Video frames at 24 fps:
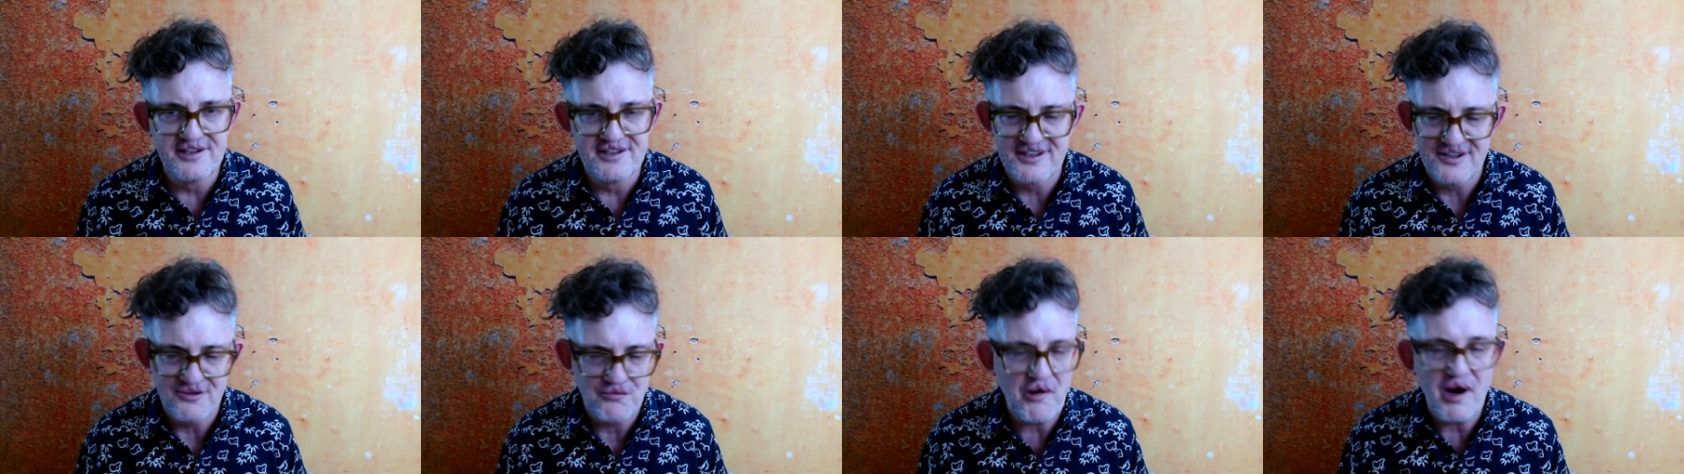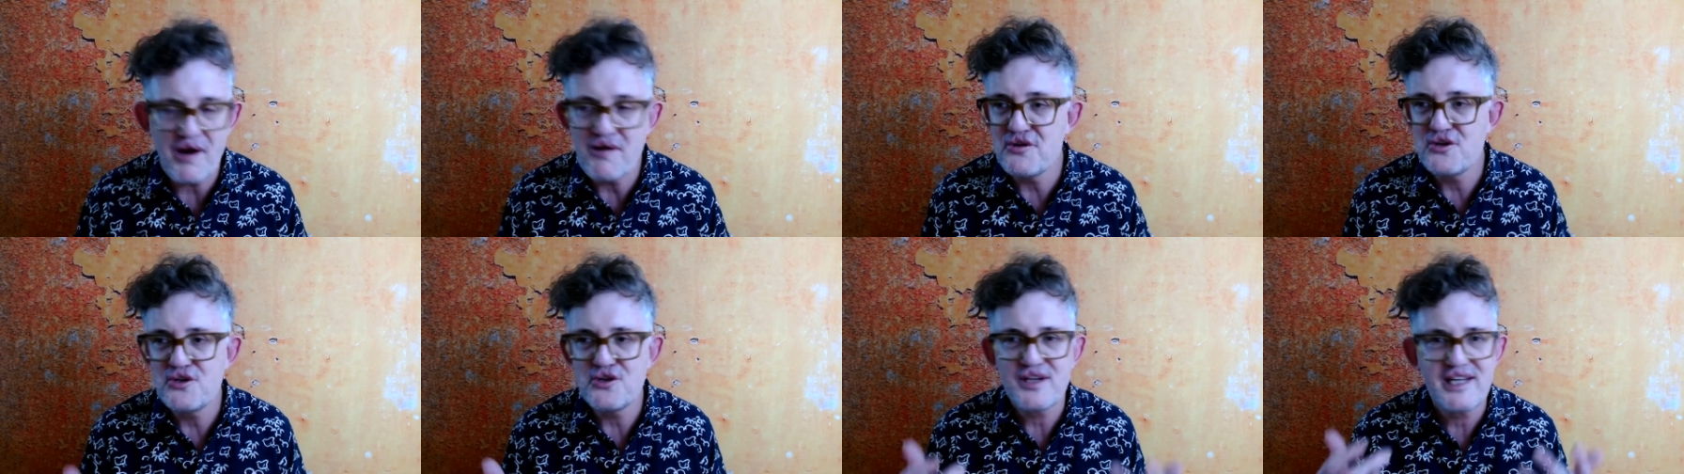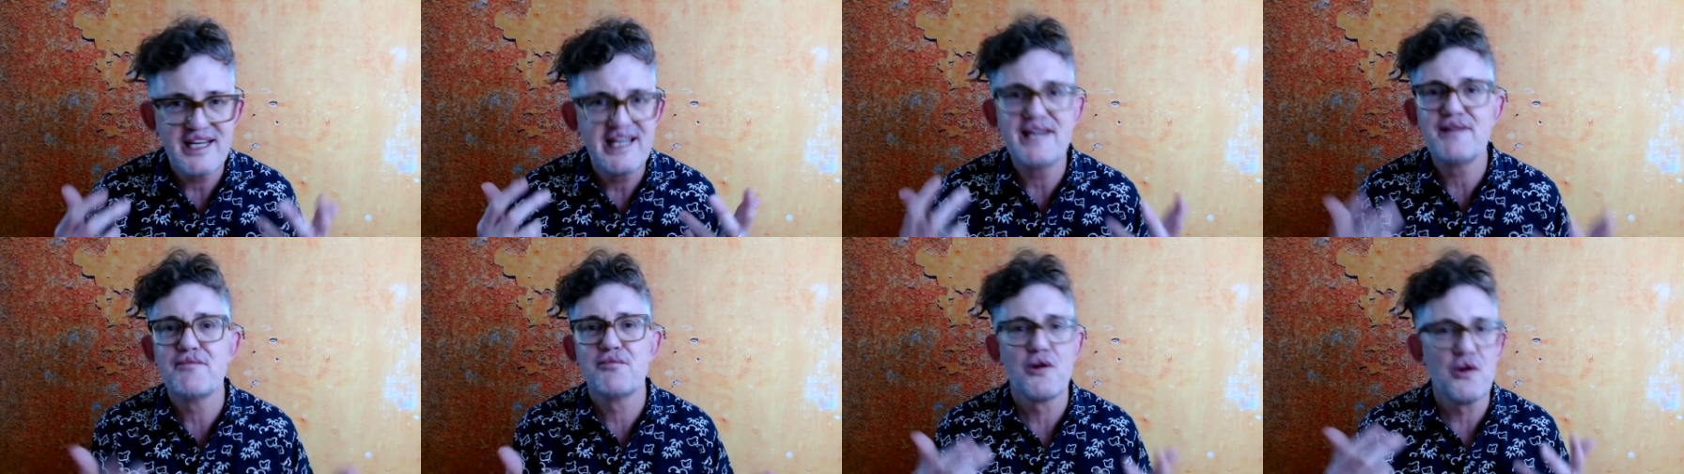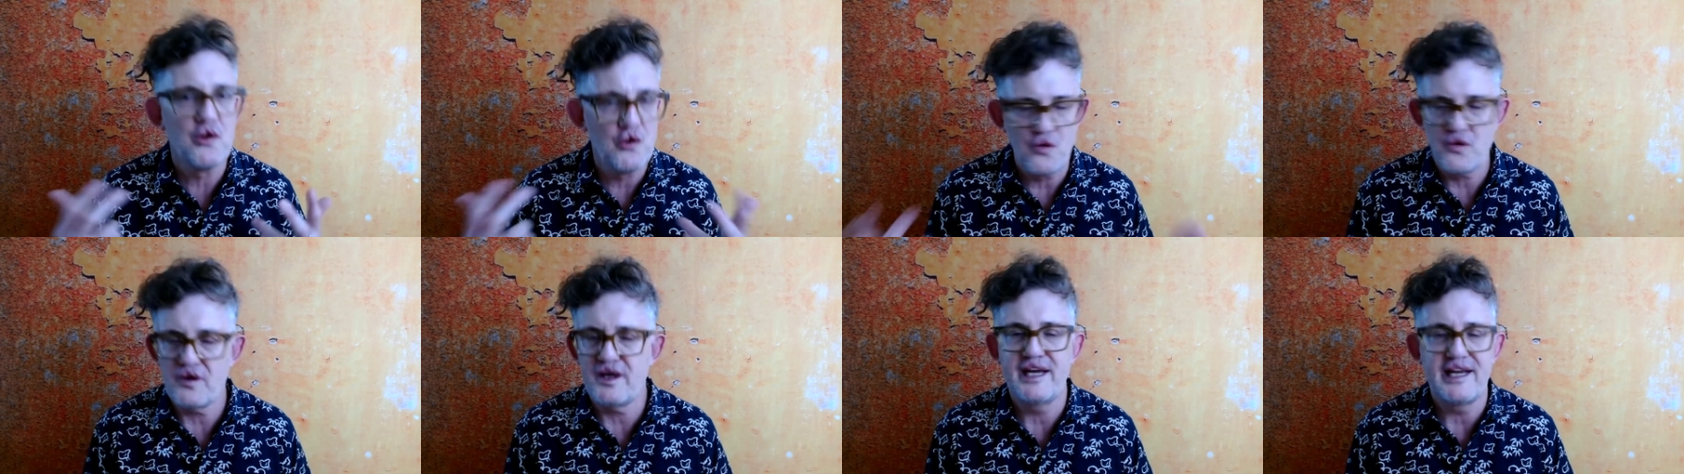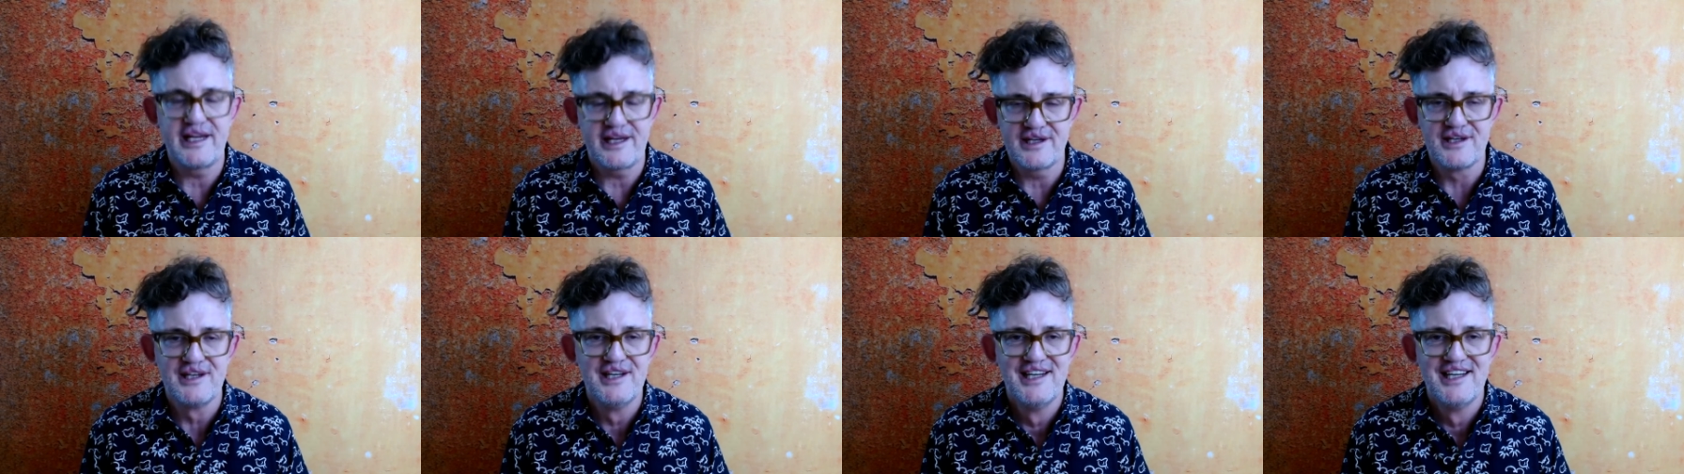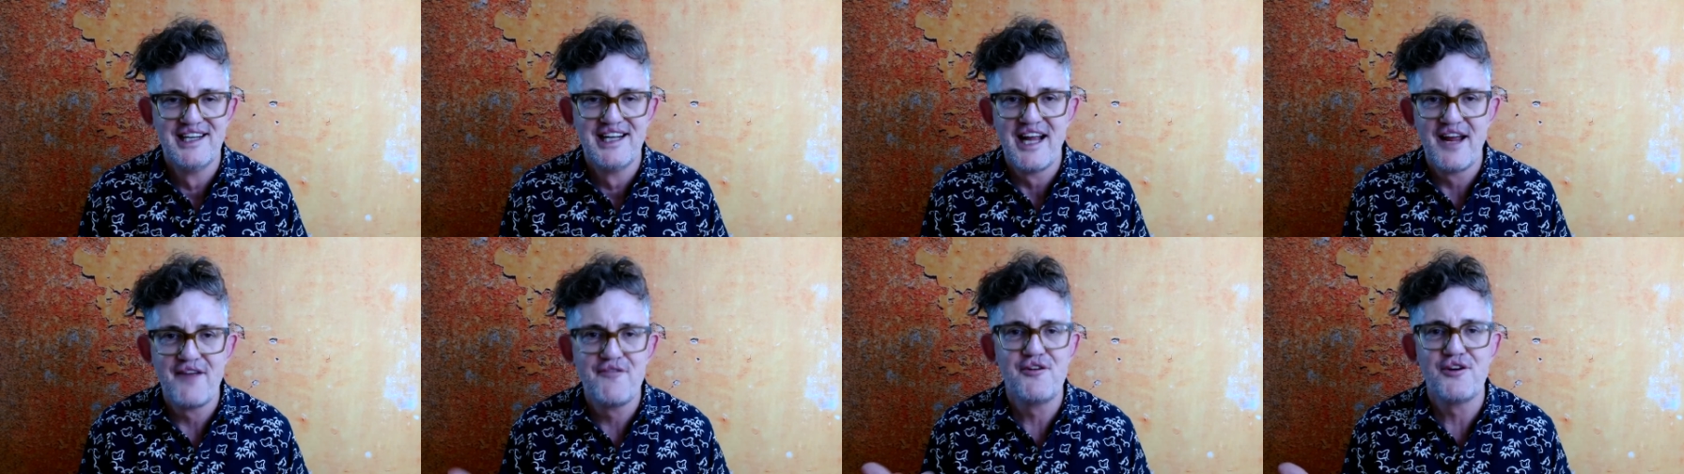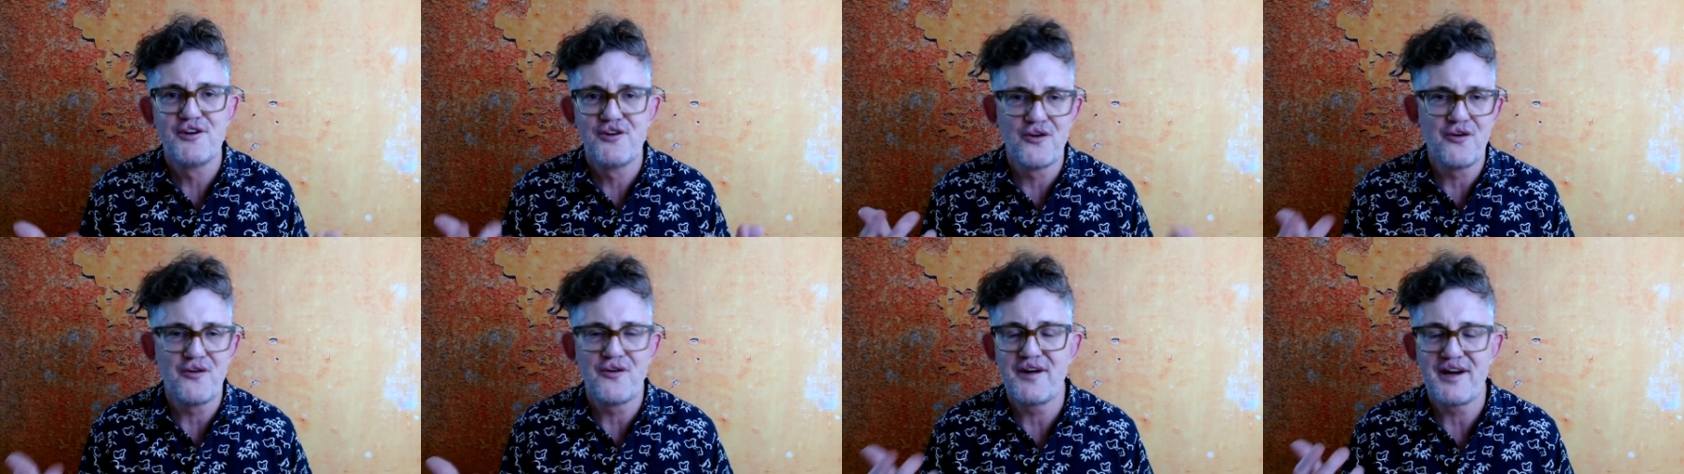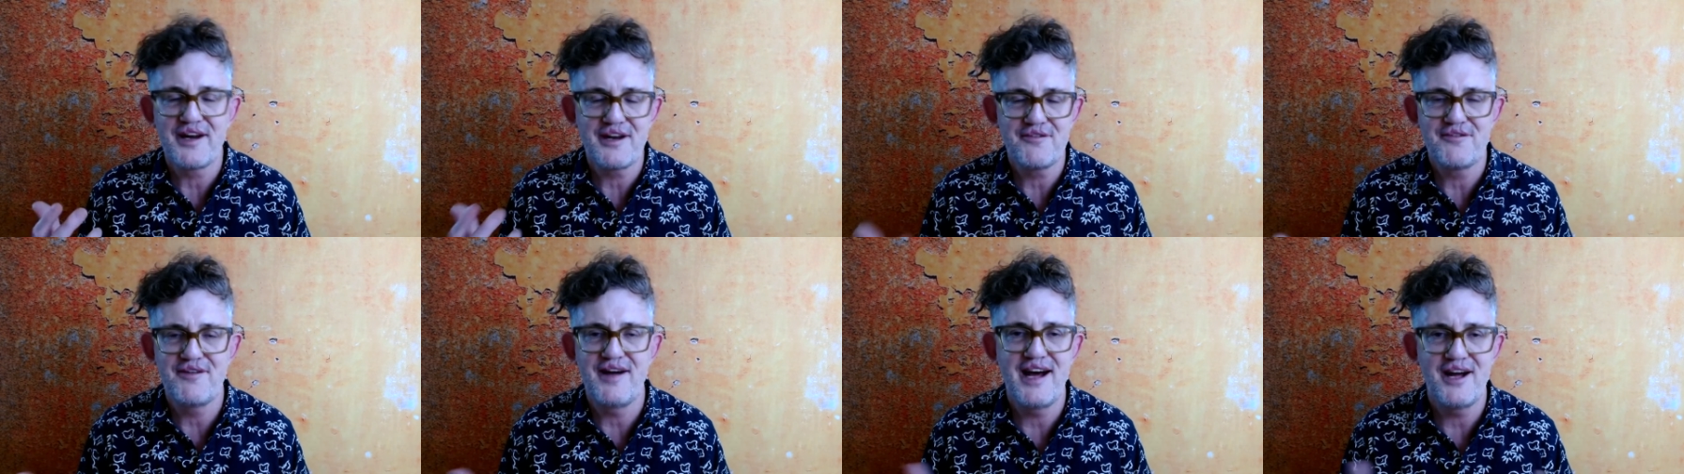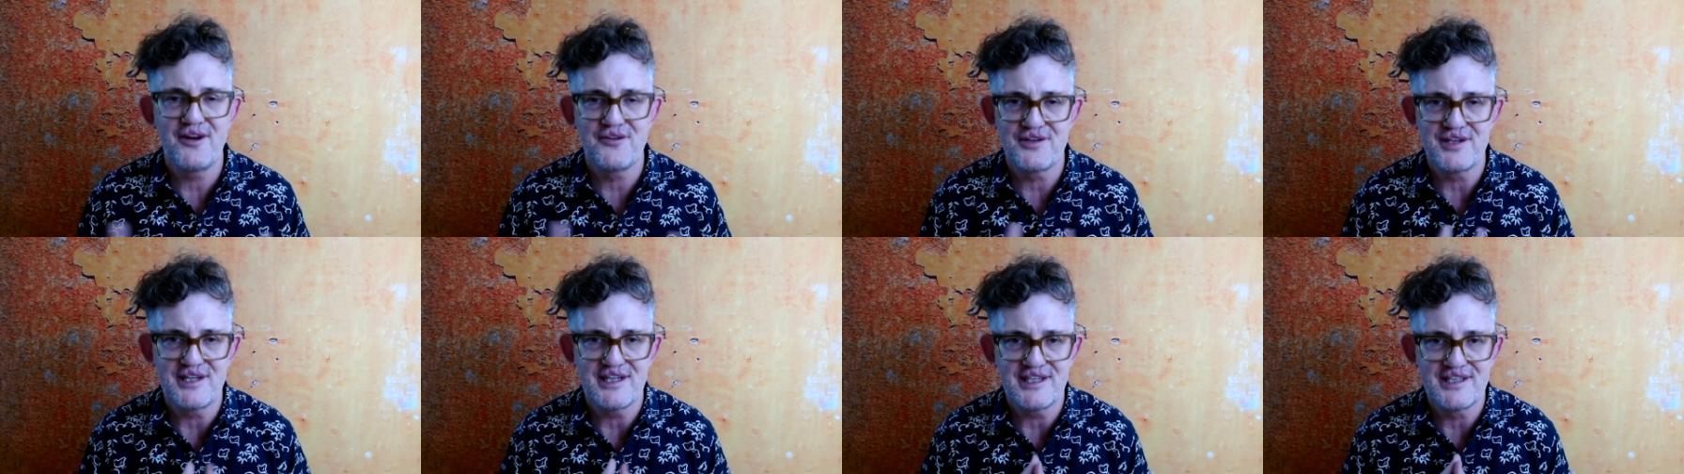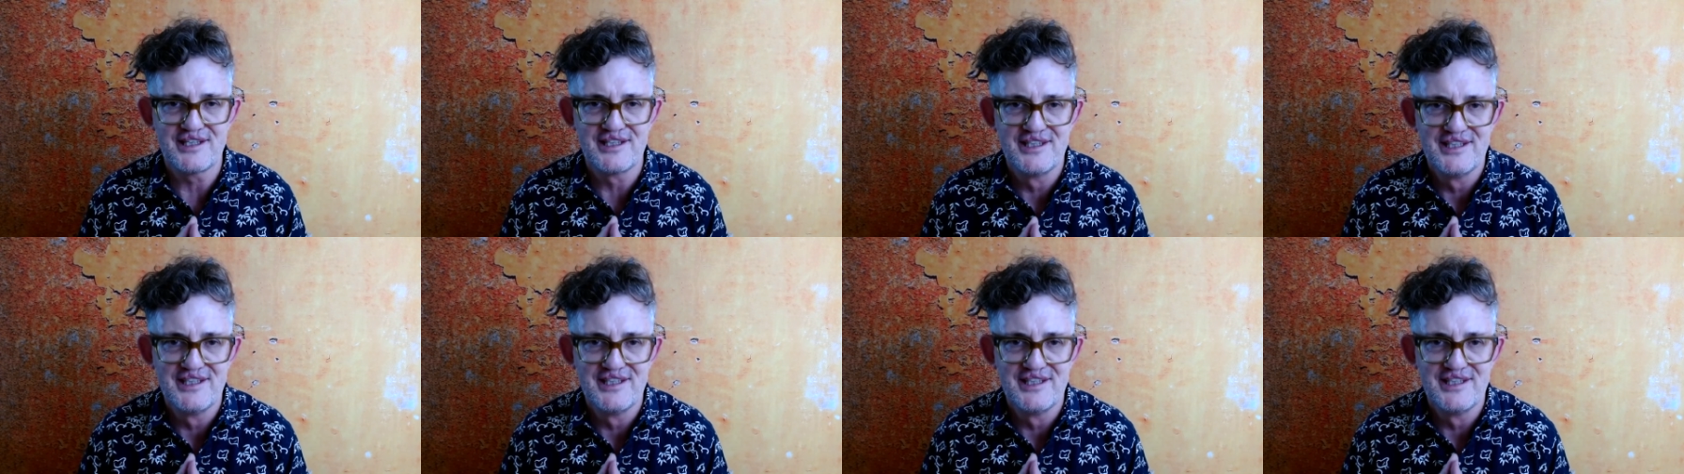Why would you keep looking if you'd already found it?